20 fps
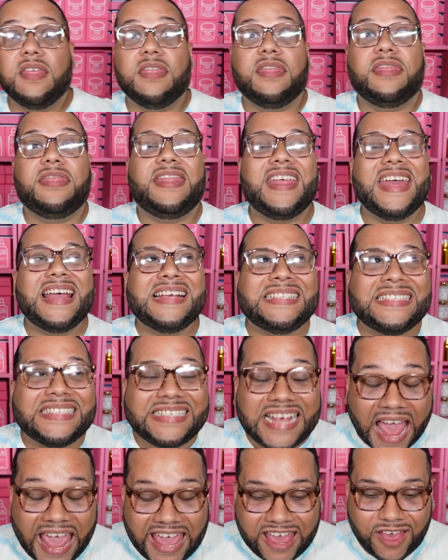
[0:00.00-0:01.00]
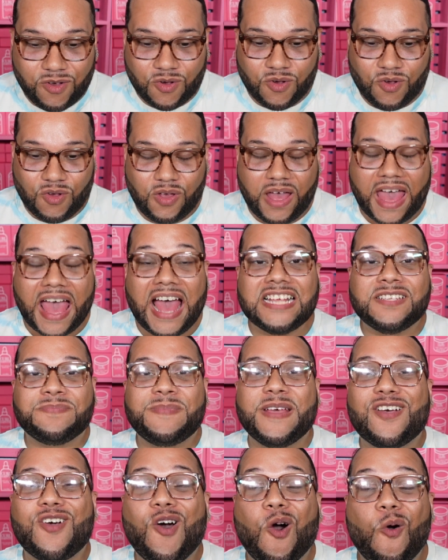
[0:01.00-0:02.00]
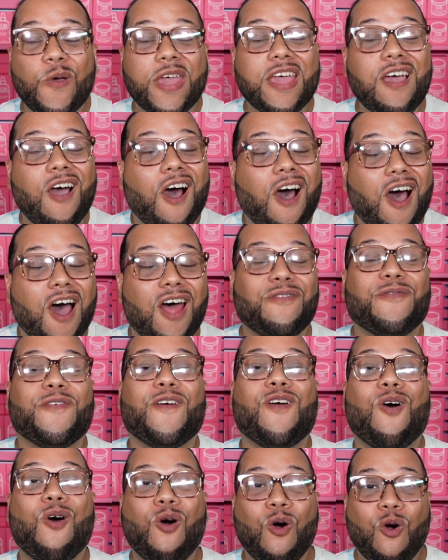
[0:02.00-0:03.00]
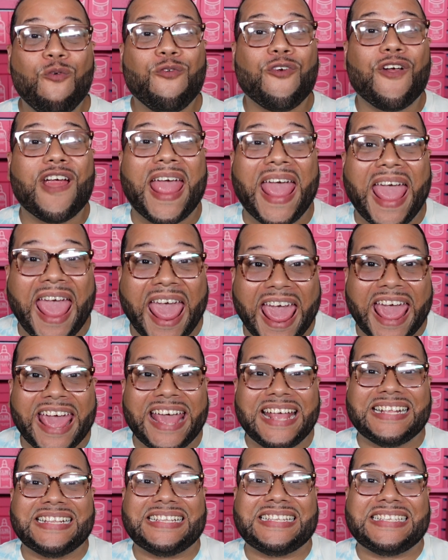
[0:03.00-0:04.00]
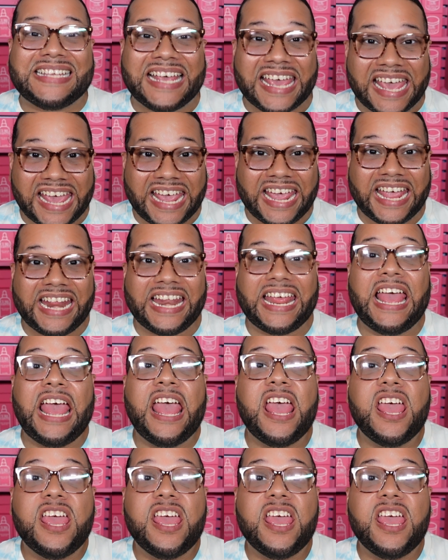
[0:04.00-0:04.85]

This cycle has been going on for over 18